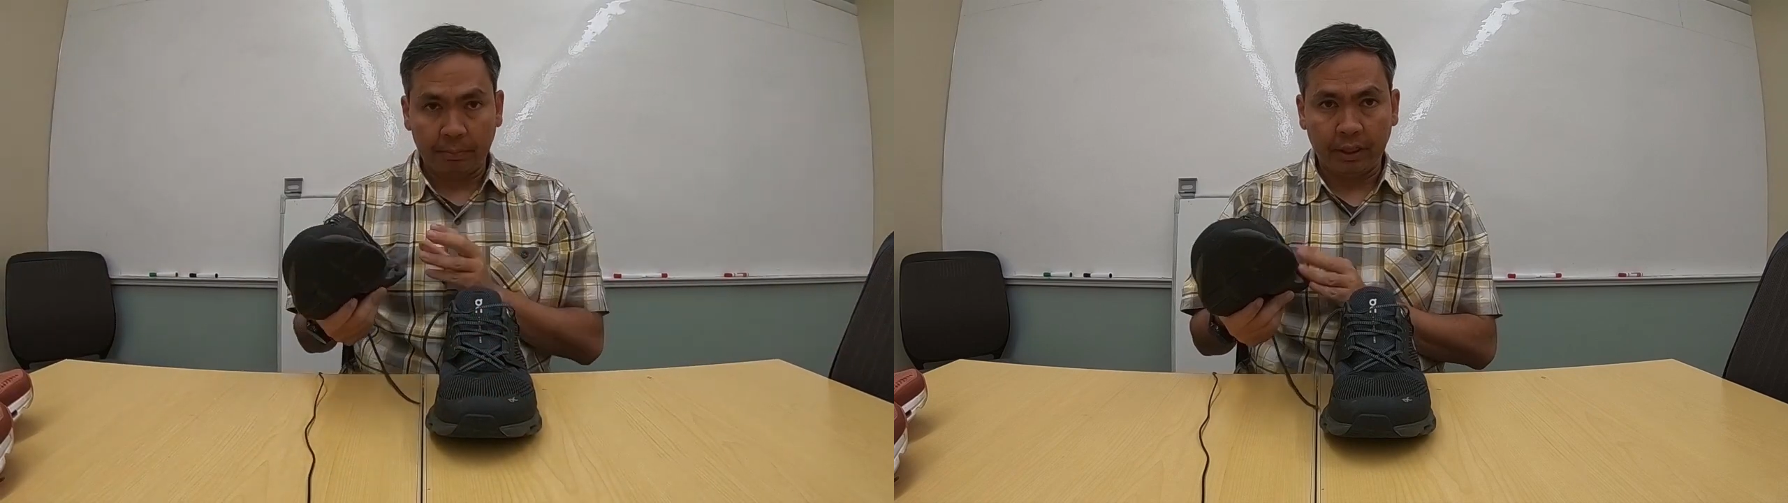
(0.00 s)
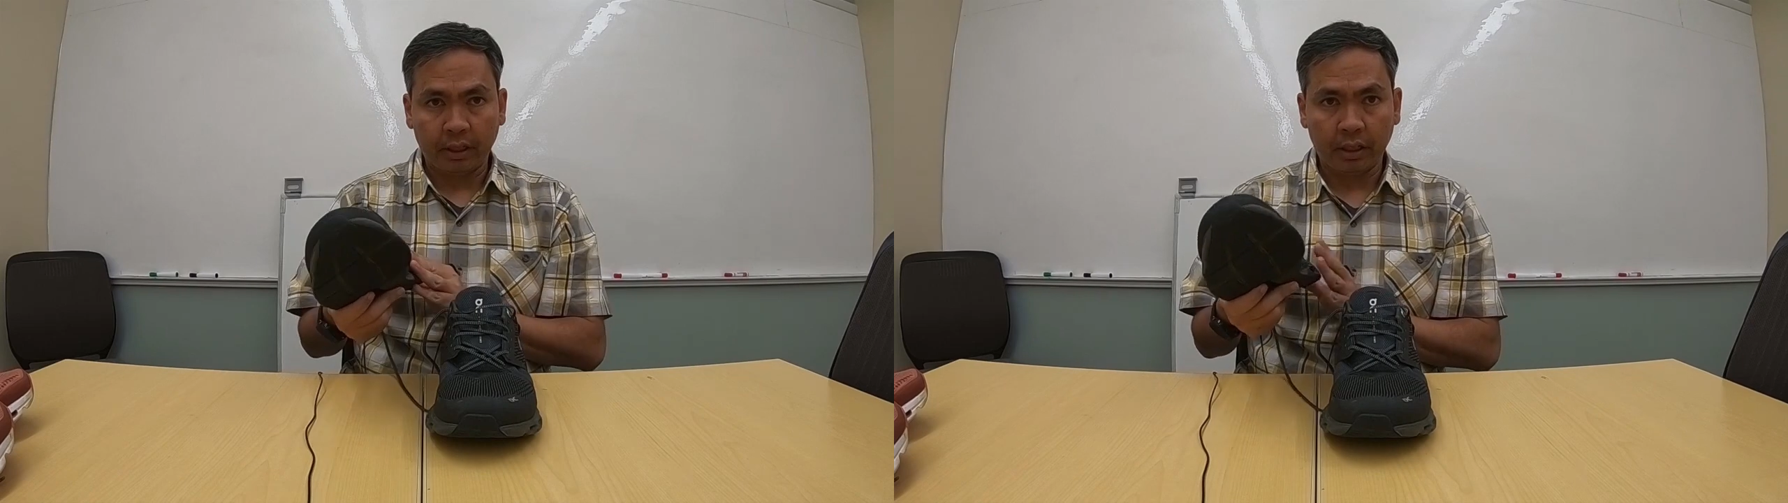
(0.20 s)

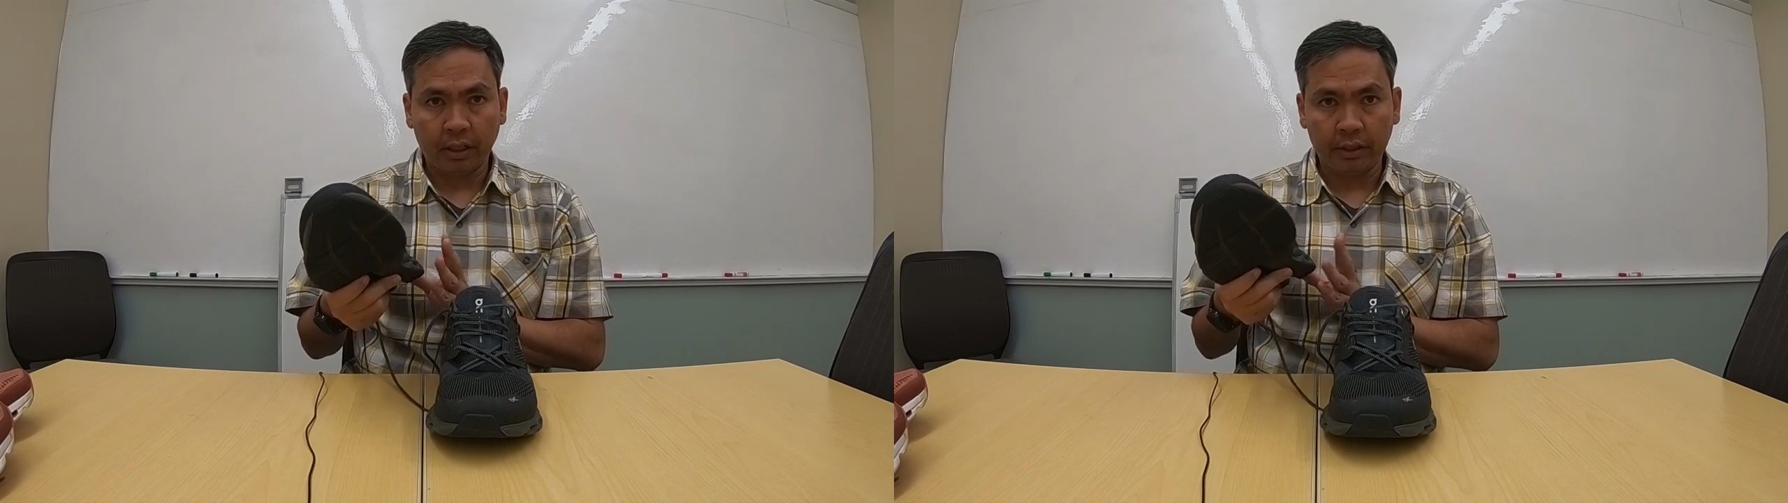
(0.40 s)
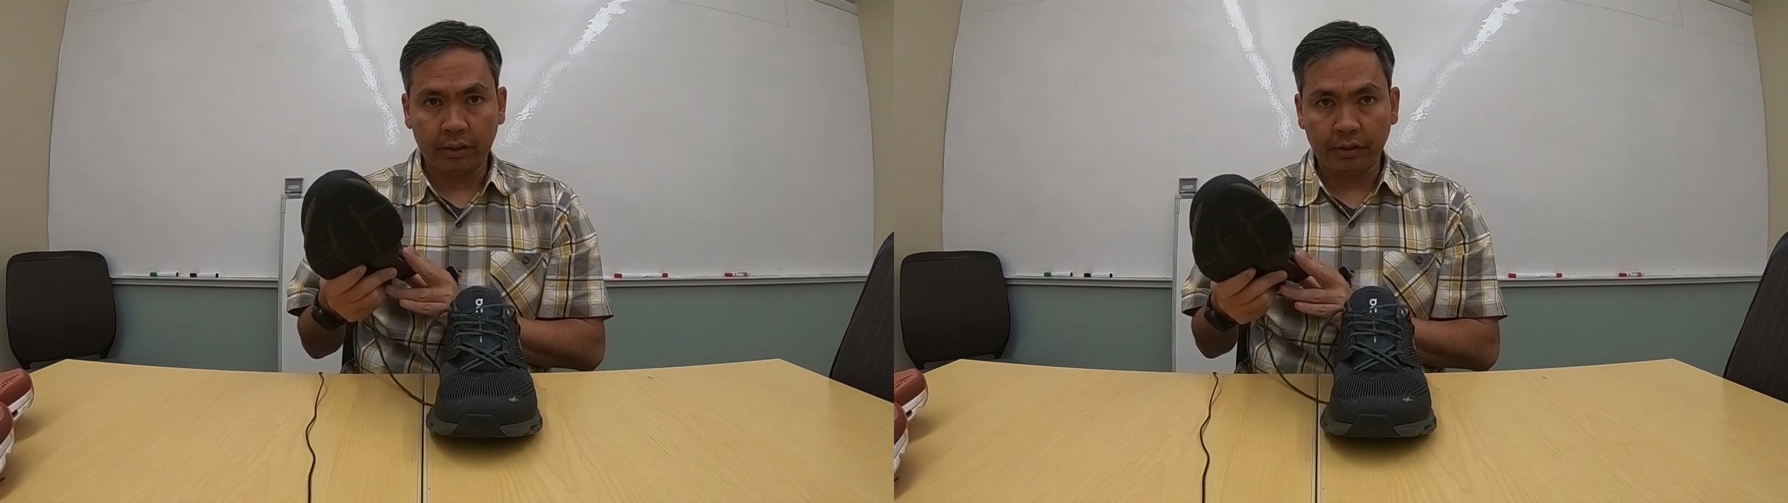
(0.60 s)

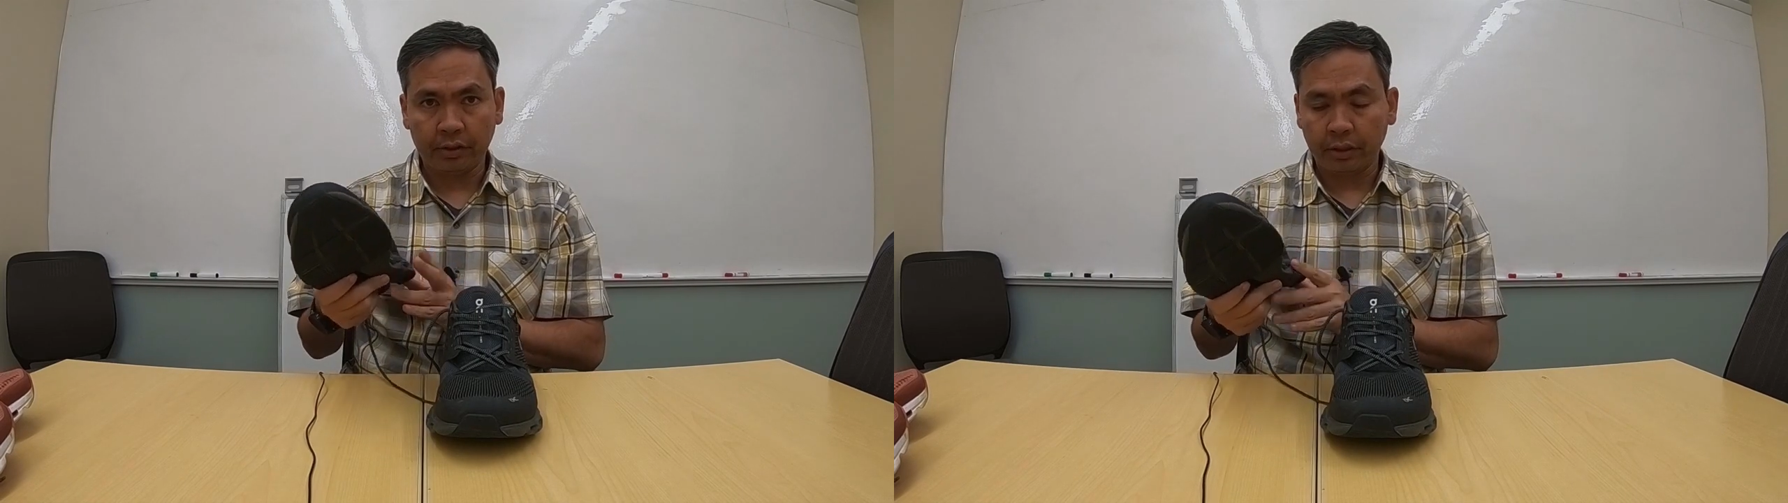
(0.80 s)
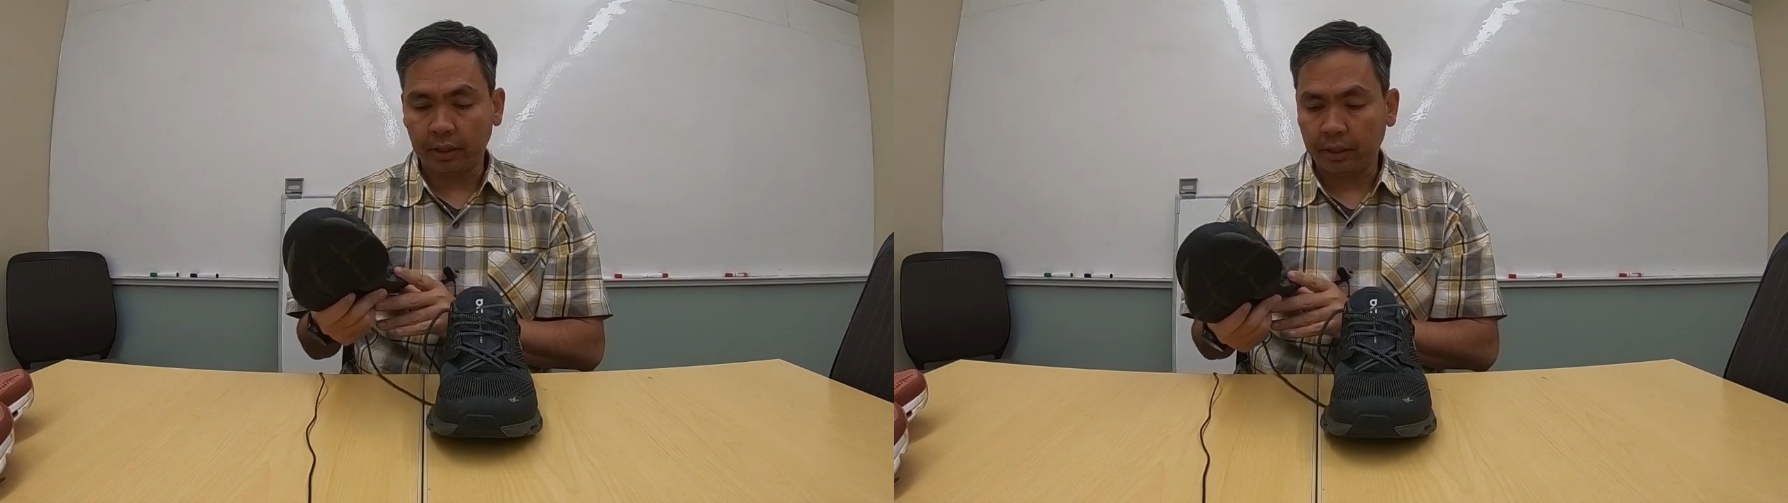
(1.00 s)

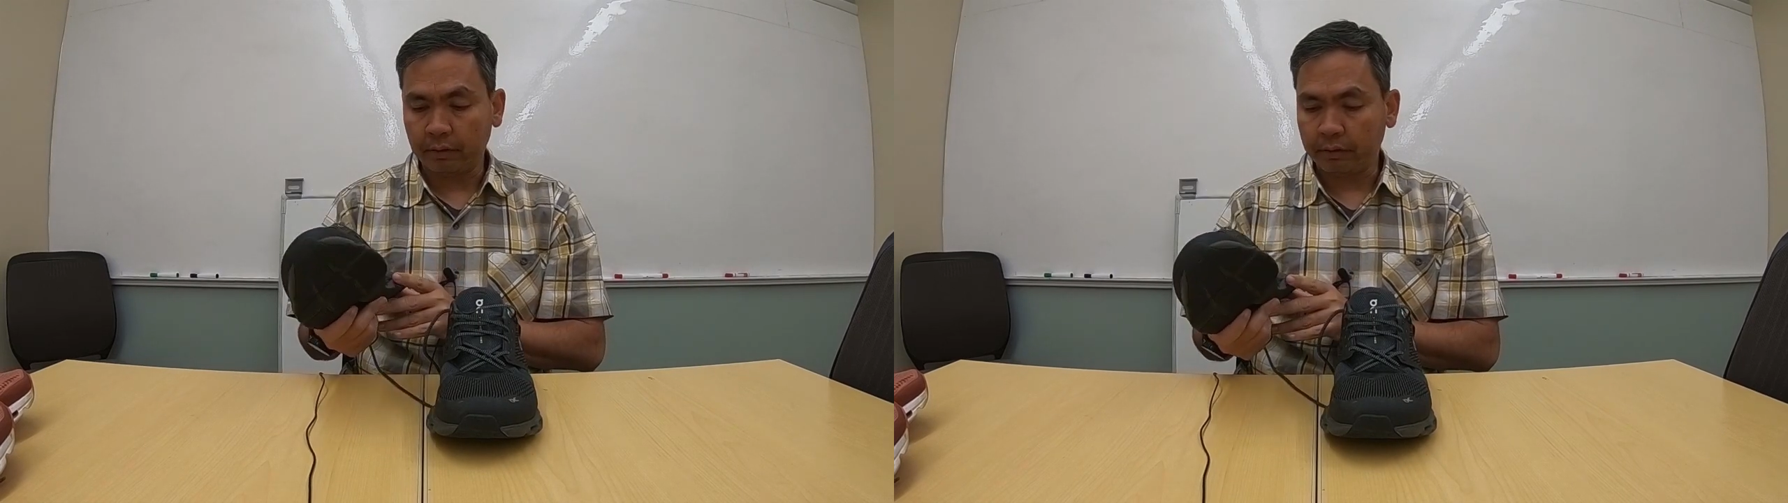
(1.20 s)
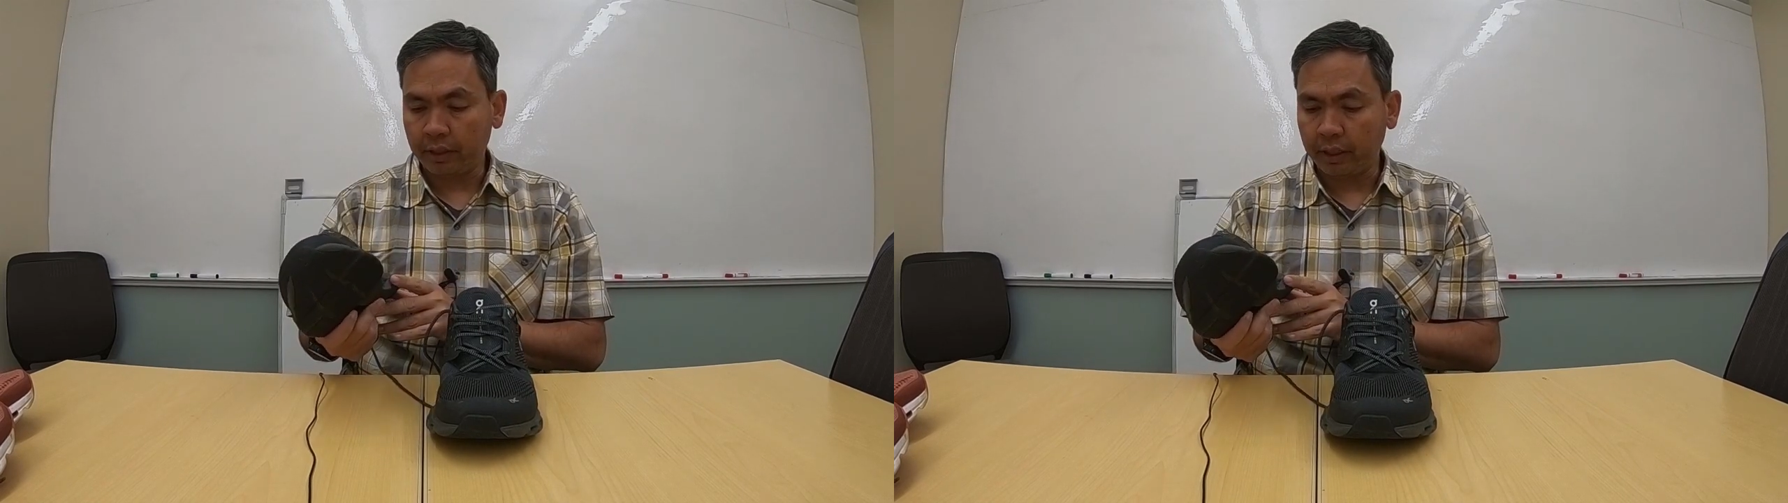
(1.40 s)
because
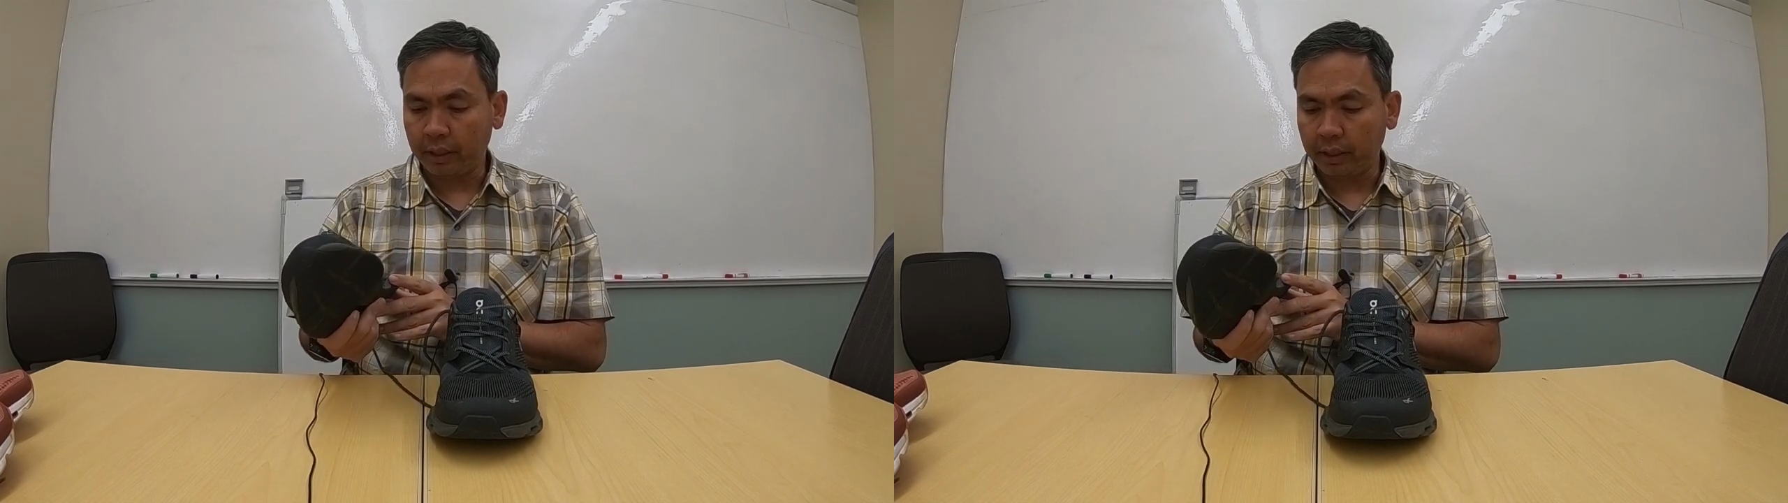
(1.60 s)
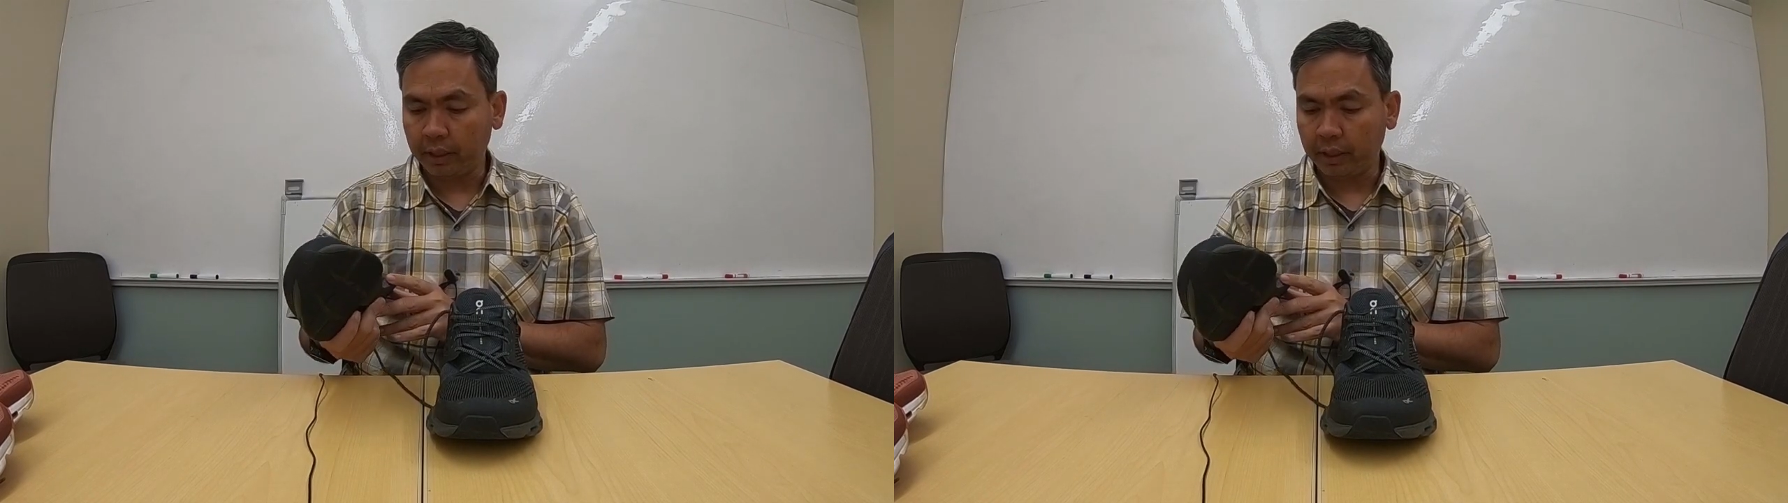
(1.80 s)
of the